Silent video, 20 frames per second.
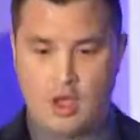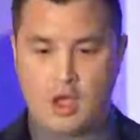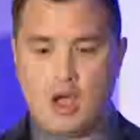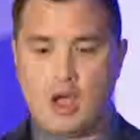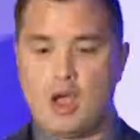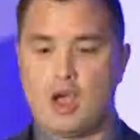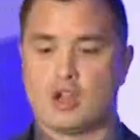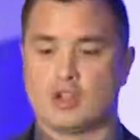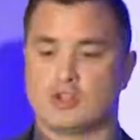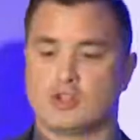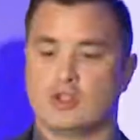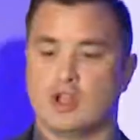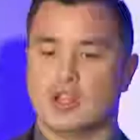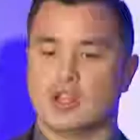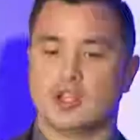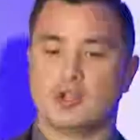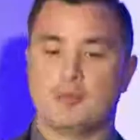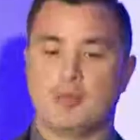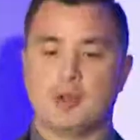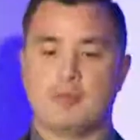A
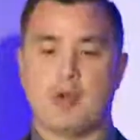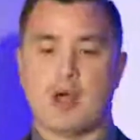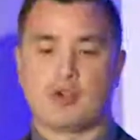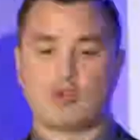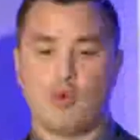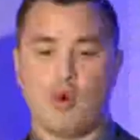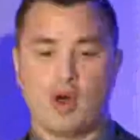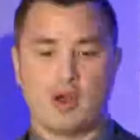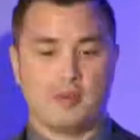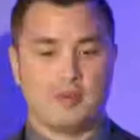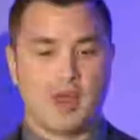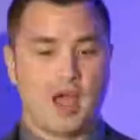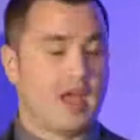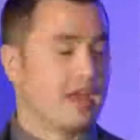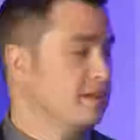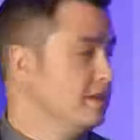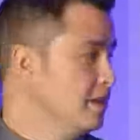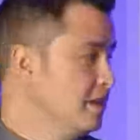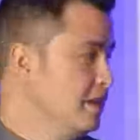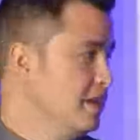little bit about Quantum
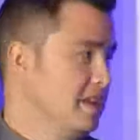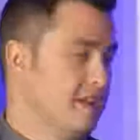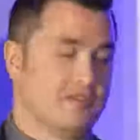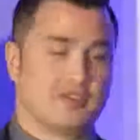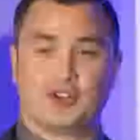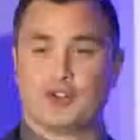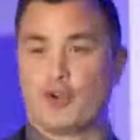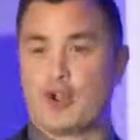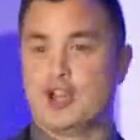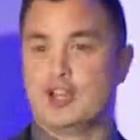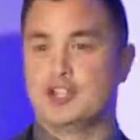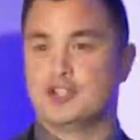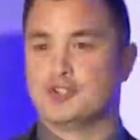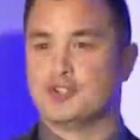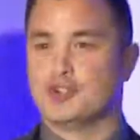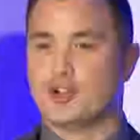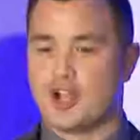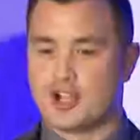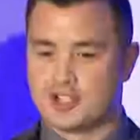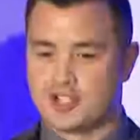9. He gave a great
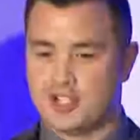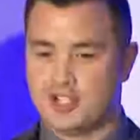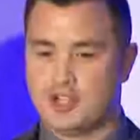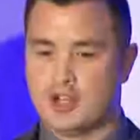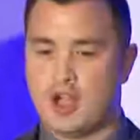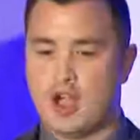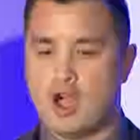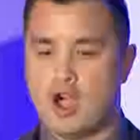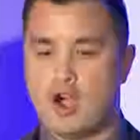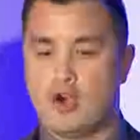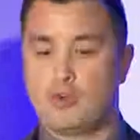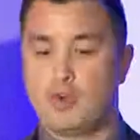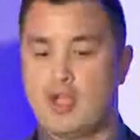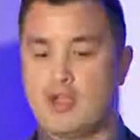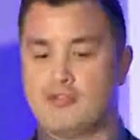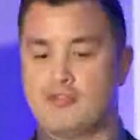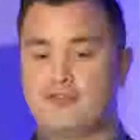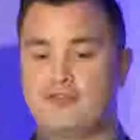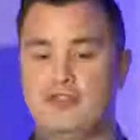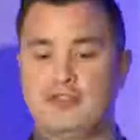introduction. We
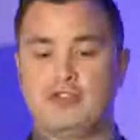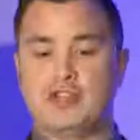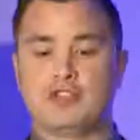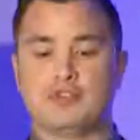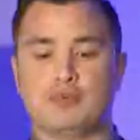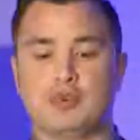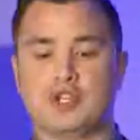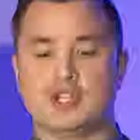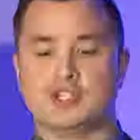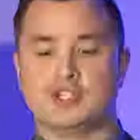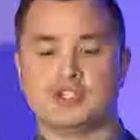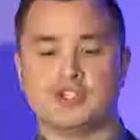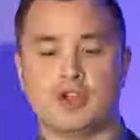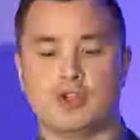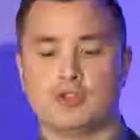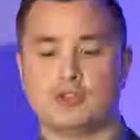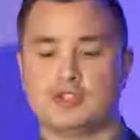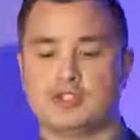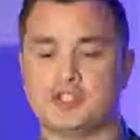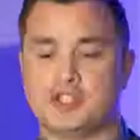have 53
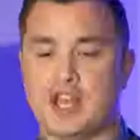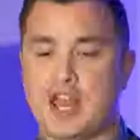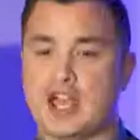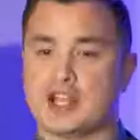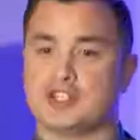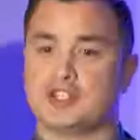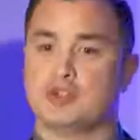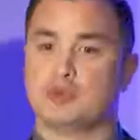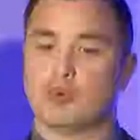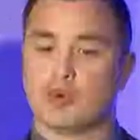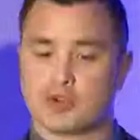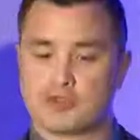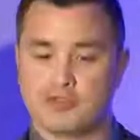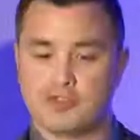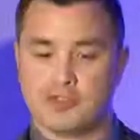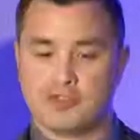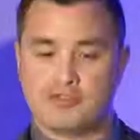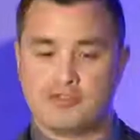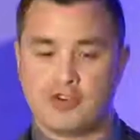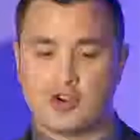consultants that actually work
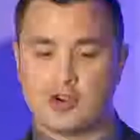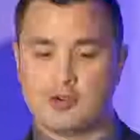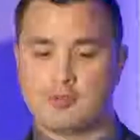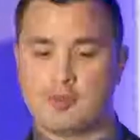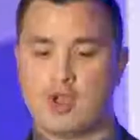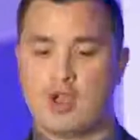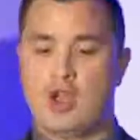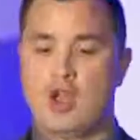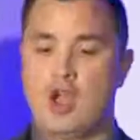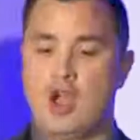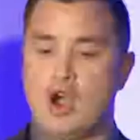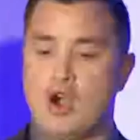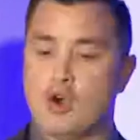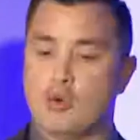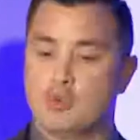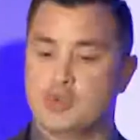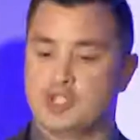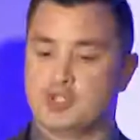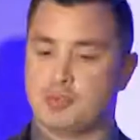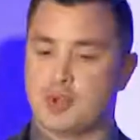for the firm.
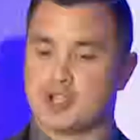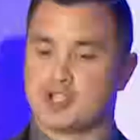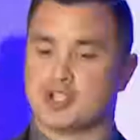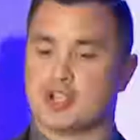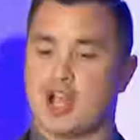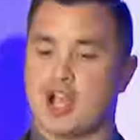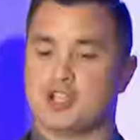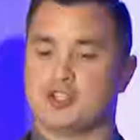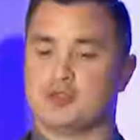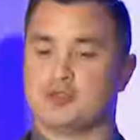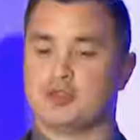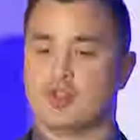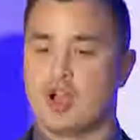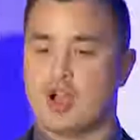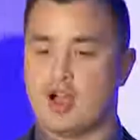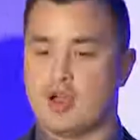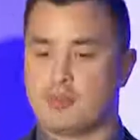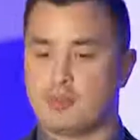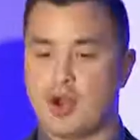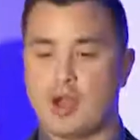We specialize
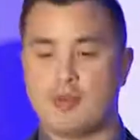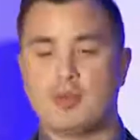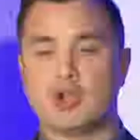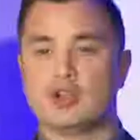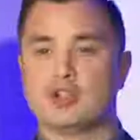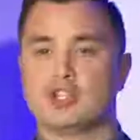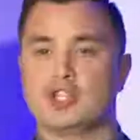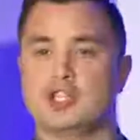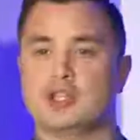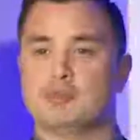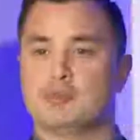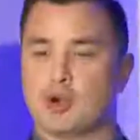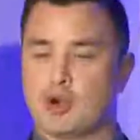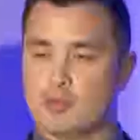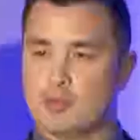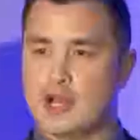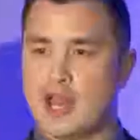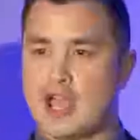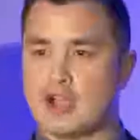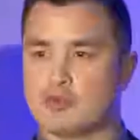primarily in
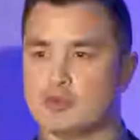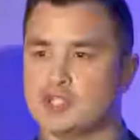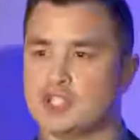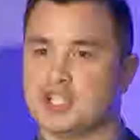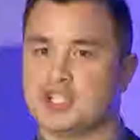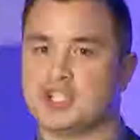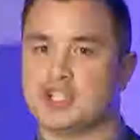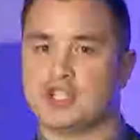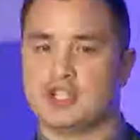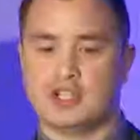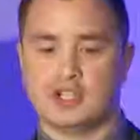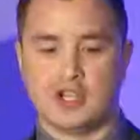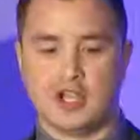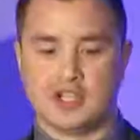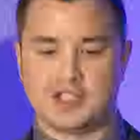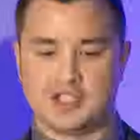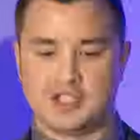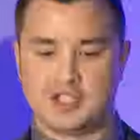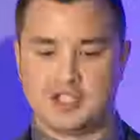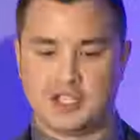permit acquisition and
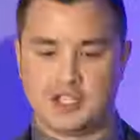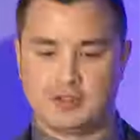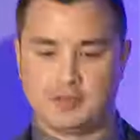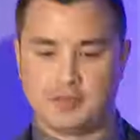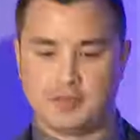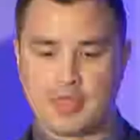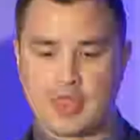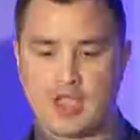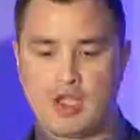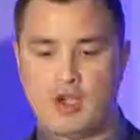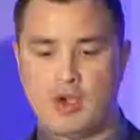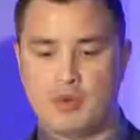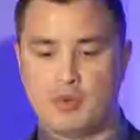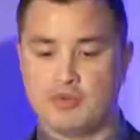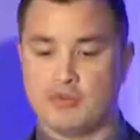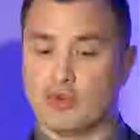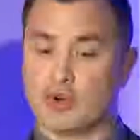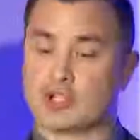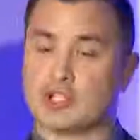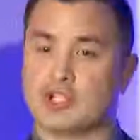licensing.
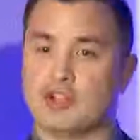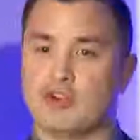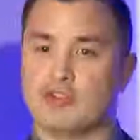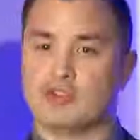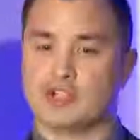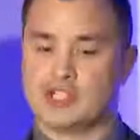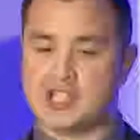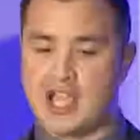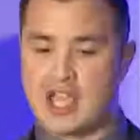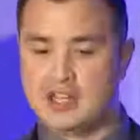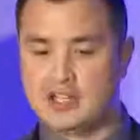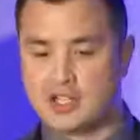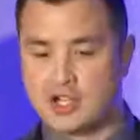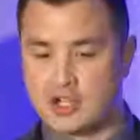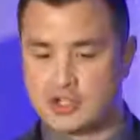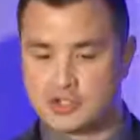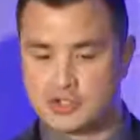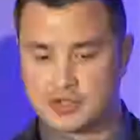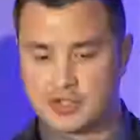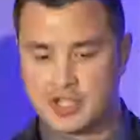We've worked in over 10
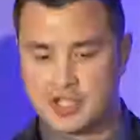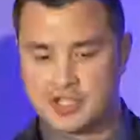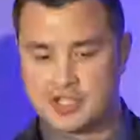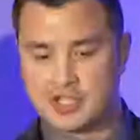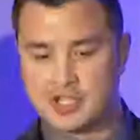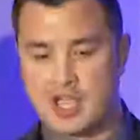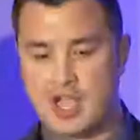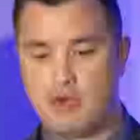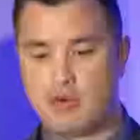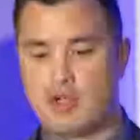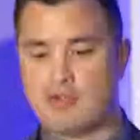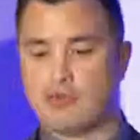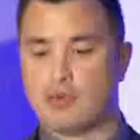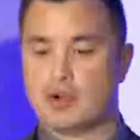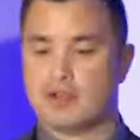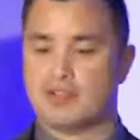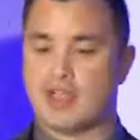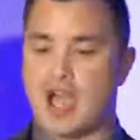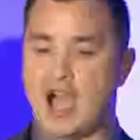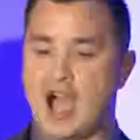countries, and we have one
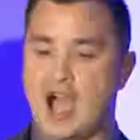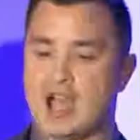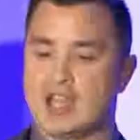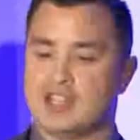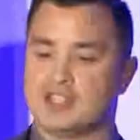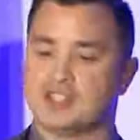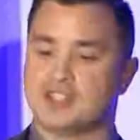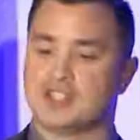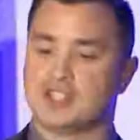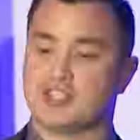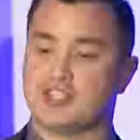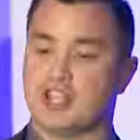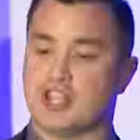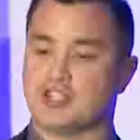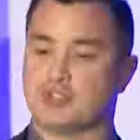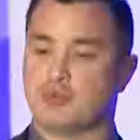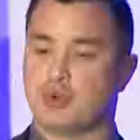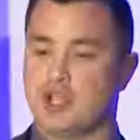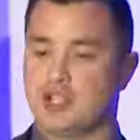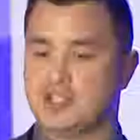of the highest
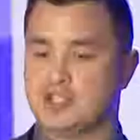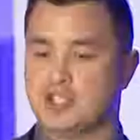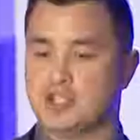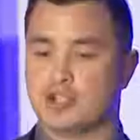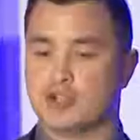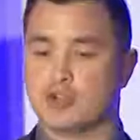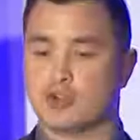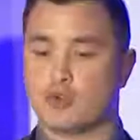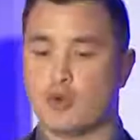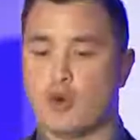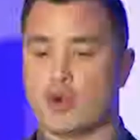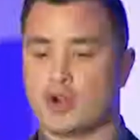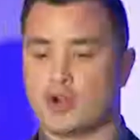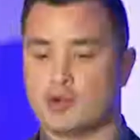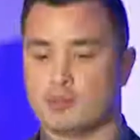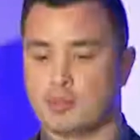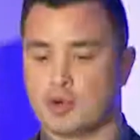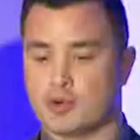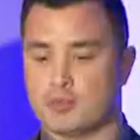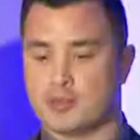success rates in
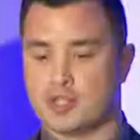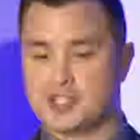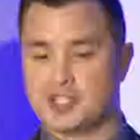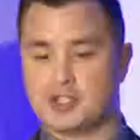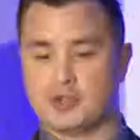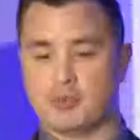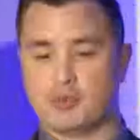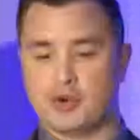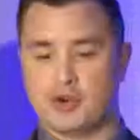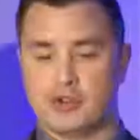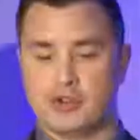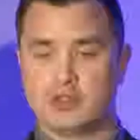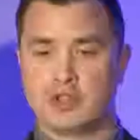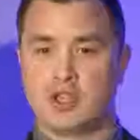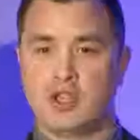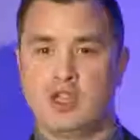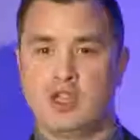acquiring permits in the world.